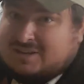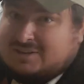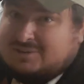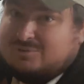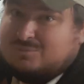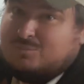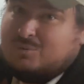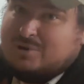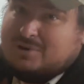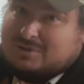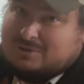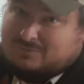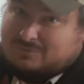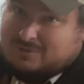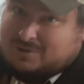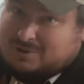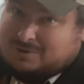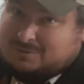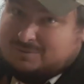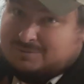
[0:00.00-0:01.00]
it's when it
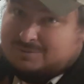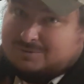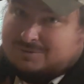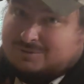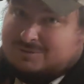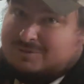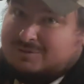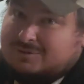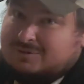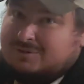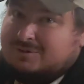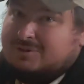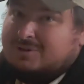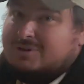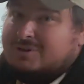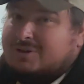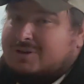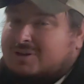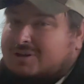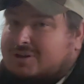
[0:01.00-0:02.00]
fails.
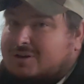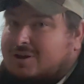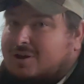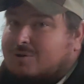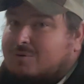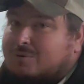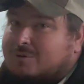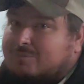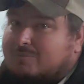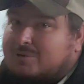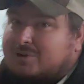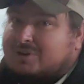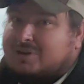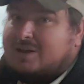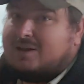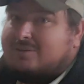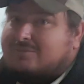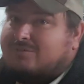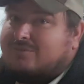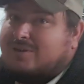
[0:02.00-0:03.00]
And when
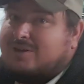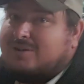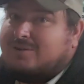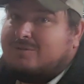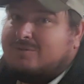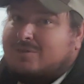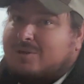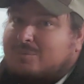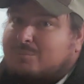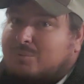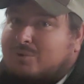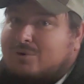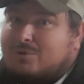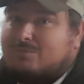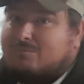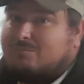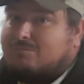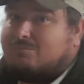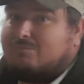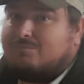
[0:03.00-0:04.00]
they fail, they pump
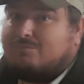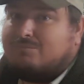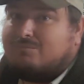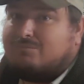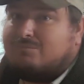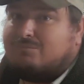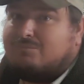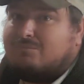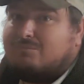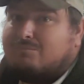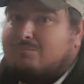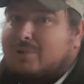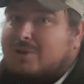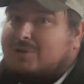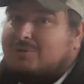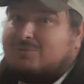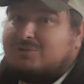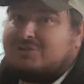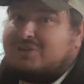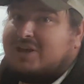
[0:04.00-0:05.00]

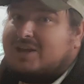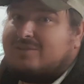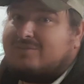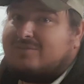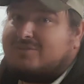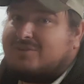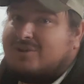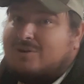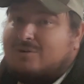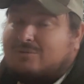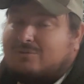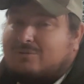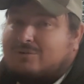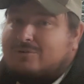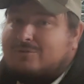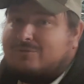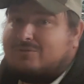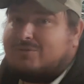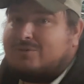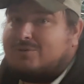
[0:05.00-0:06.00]
metal shavings all through
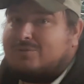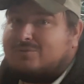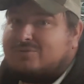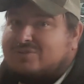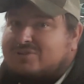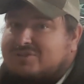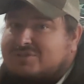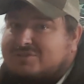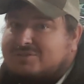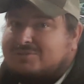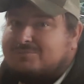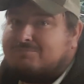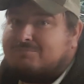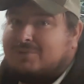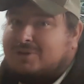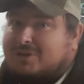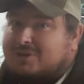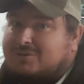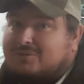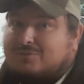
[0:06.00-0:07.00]
the fuel system,
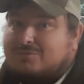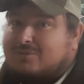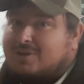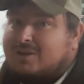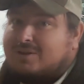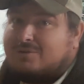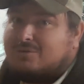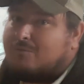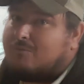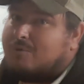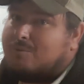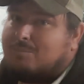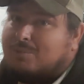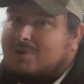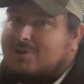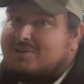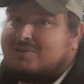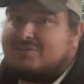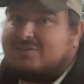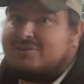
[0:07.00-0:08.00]
and you've got to
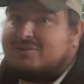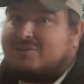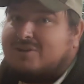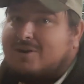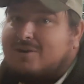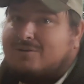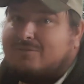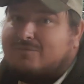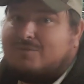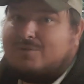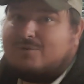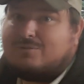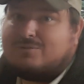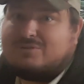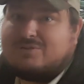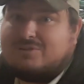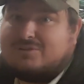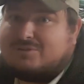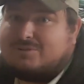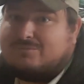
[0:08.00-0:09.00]
replace the entire fuel
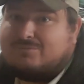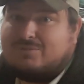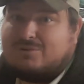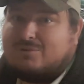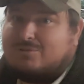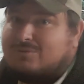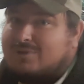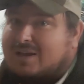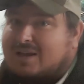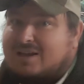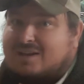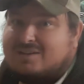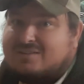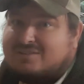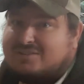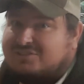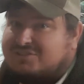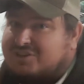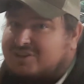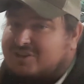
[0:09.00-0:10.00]
system, fuel lines,
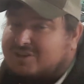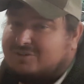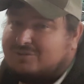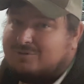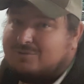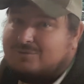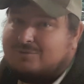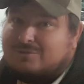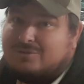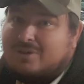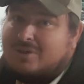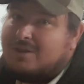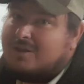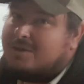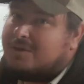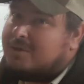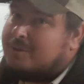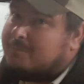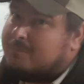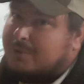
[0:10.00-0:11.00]
injectors,
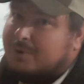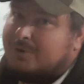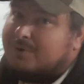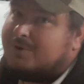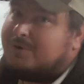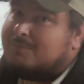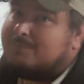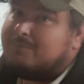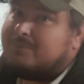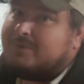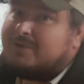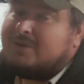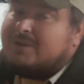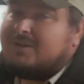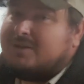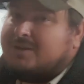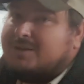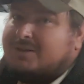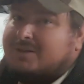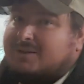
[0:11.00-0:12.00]
pump.
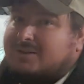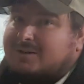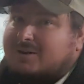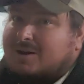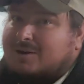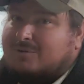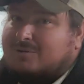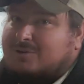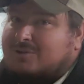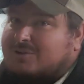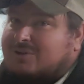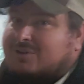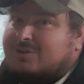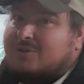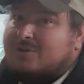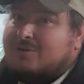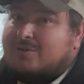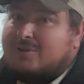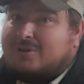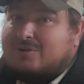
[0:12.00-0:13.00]
You can
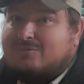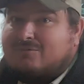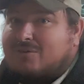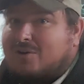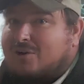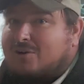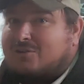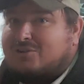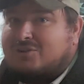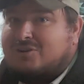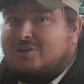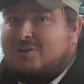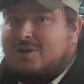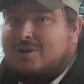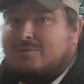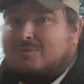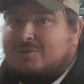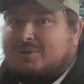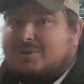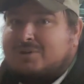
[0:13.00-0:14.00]
do a conversion
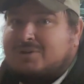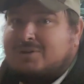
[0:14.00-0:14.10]
on it